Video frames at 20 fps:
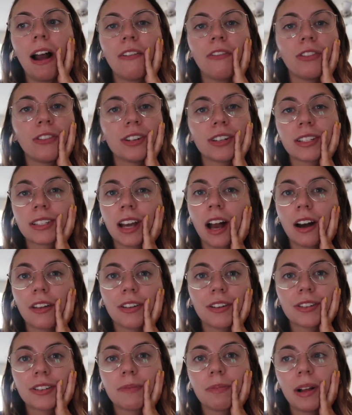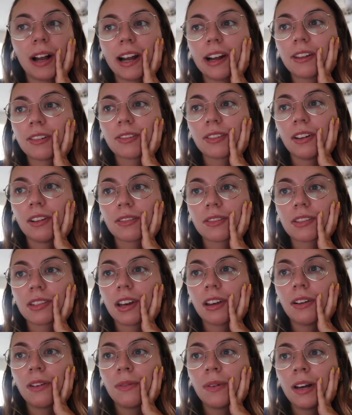I've looked at other suppliers
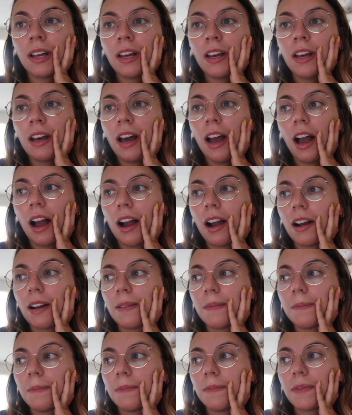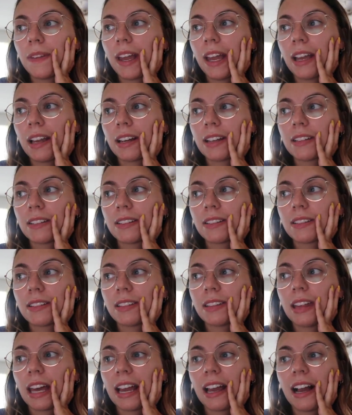also um, and
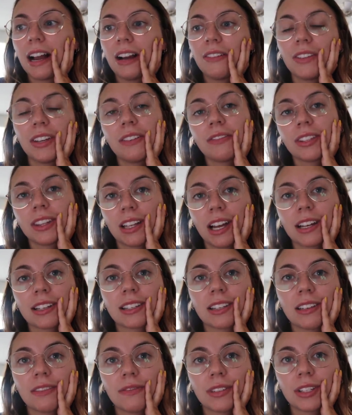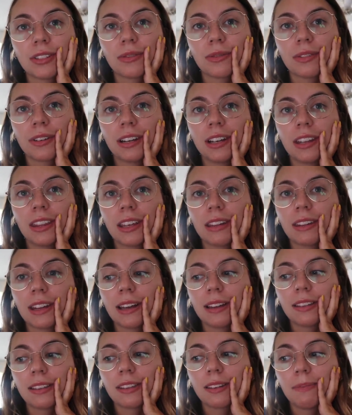they have even less inventory than
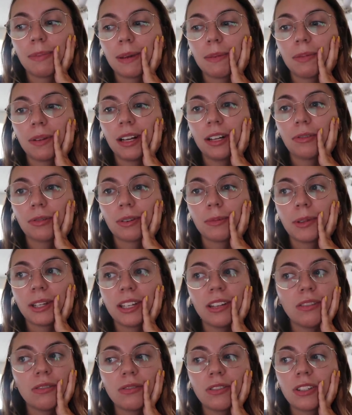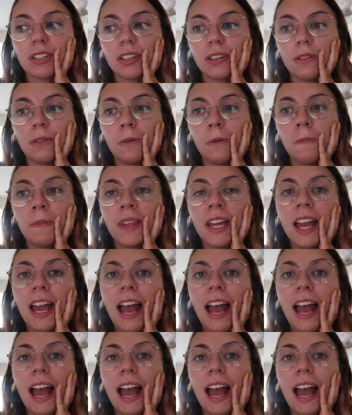like the people I normally use do.